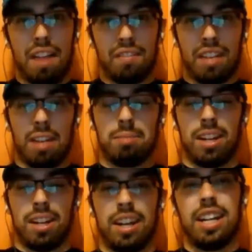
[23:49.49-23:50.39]
games,
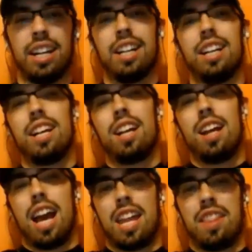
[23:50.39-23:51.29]

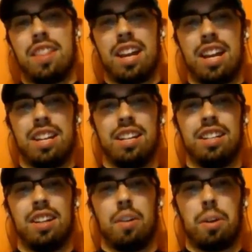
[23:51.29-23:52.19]
and then
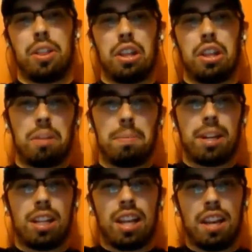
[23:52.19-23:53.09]
with a little bit
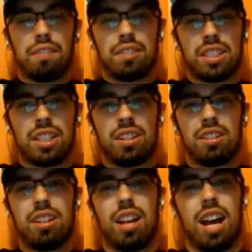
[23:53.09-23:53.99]
of life still,
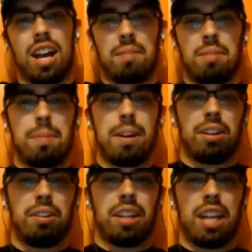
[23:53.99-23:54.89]
the
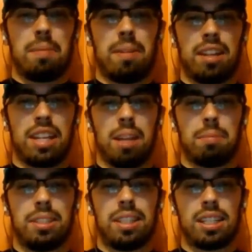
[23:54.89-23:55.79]
Barracuda came out in Game
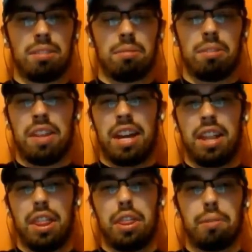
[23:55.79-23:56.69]
6 and won that at
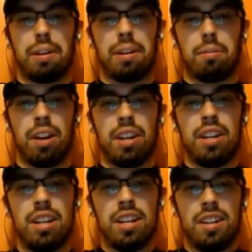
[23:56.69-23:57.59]
3-1.
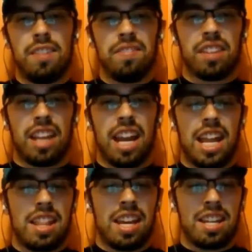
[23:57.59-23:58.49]

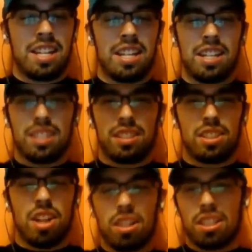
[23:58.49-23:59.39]
And then
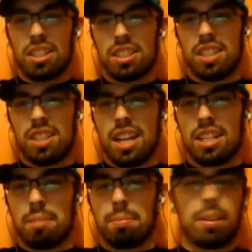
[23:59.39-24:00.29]
Stockton decided
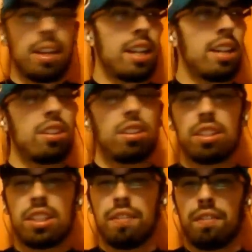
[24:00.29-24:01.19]
to play it a little
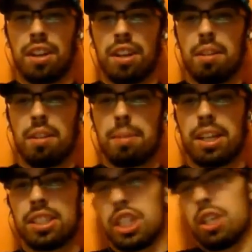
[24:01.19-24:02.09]
different
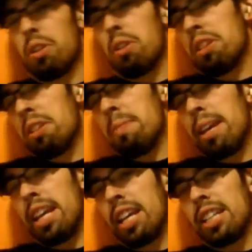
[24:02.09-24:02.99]
because Euro didn't
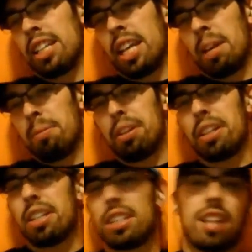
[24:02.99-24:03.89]
make it to Game 3.
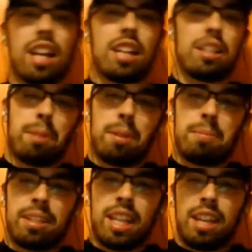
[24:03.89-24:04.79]
They decided to put him
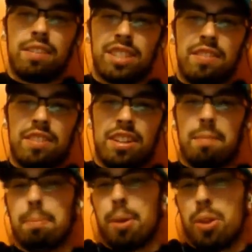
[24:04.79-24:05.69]
in Game 7,
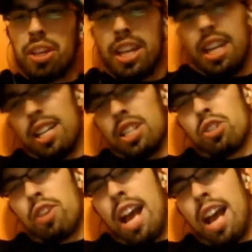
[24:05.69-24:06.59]
but the kid is
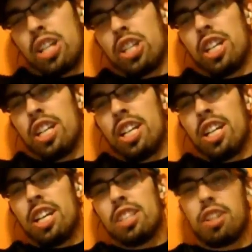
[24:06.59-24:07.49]
trash.
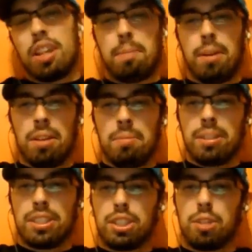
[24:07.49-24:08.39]
So they put him
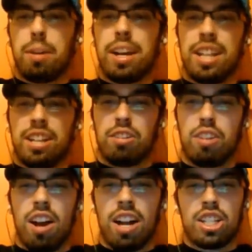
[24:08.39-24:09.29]
with Squid and
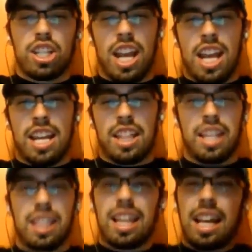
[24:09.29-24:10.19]
Crotch, and I
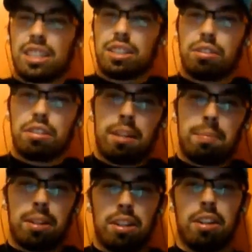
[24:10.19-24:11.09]
think that screwed up
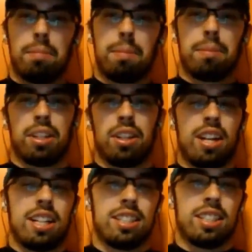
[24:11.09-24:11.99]
a little bit with the
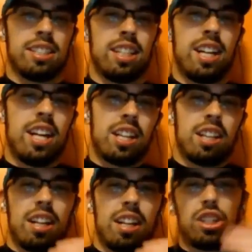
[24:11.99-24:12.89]
Lions because the
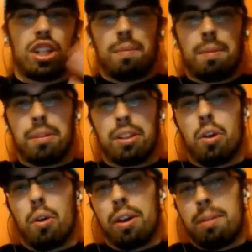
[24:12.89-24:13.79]
Lions should have been with
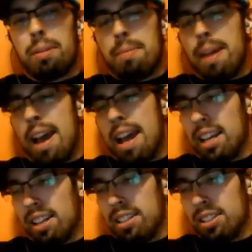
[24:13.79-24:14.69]
Corey
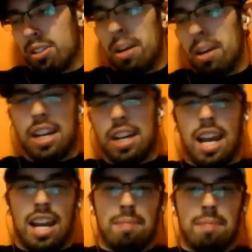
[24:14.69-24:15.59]
Mack, Squid,
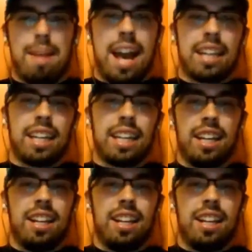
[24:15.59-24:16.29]
and Mac.